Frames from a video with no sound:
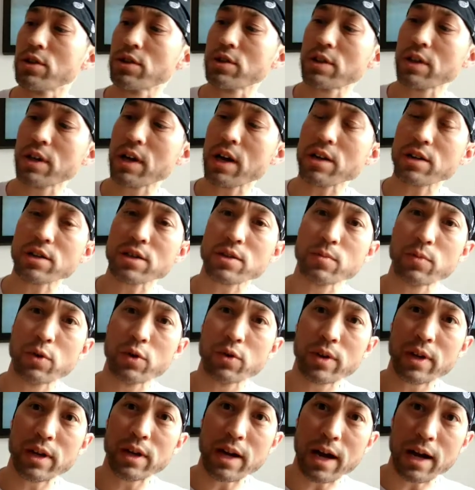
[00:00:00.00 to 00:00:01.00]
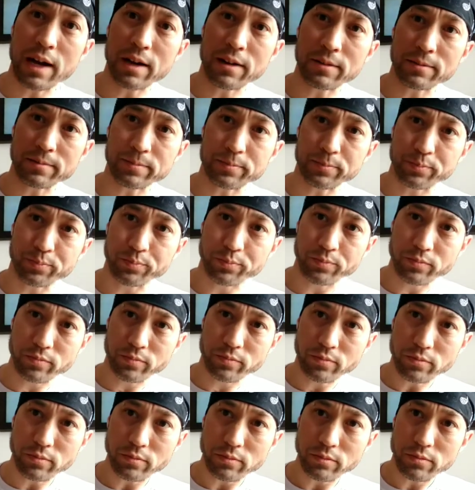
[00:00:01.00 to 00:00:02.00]
just to kind of smooth it out.
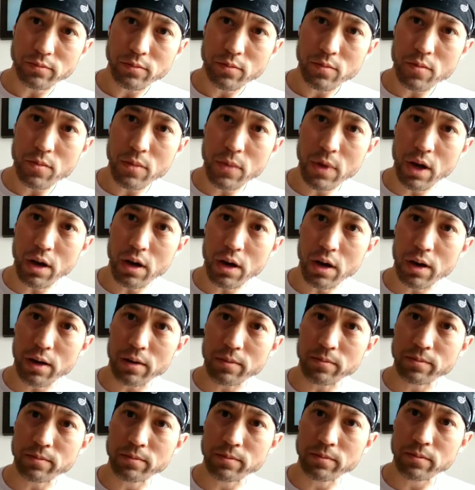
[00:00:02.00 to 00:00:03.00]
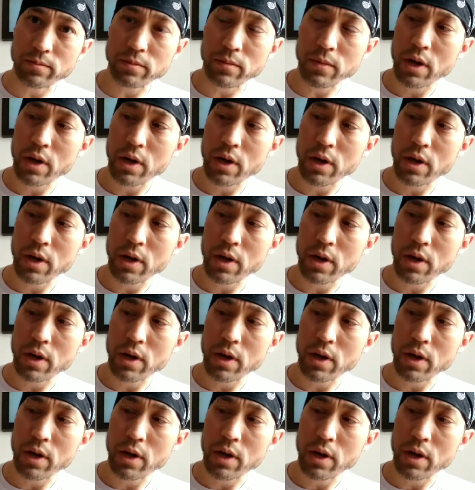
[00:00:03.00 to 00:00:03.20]
And